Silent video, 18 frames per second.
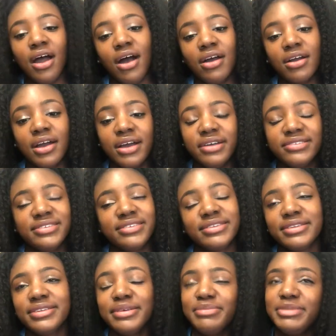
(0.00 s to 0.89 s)
Okay,
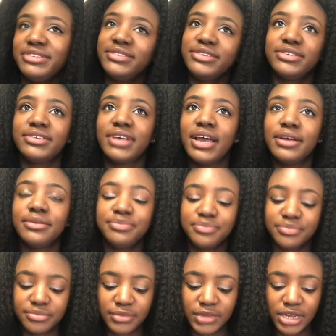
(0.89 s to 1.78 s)
so let me just say,
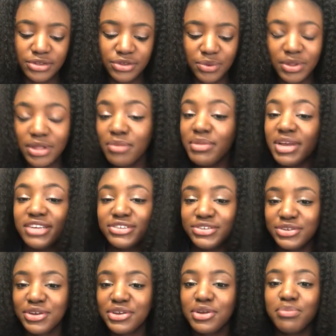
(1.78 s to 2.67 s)
you want to make
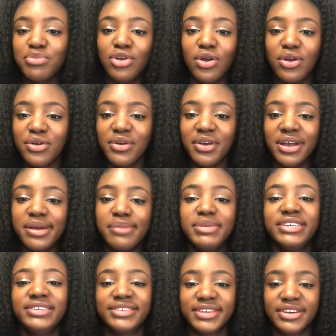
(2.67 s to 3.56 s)
sure your
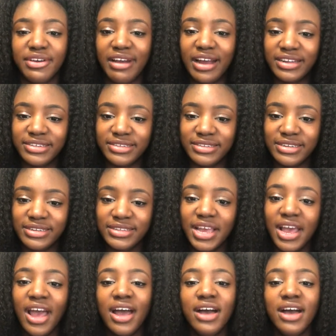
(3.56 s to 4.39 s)
program is accredited.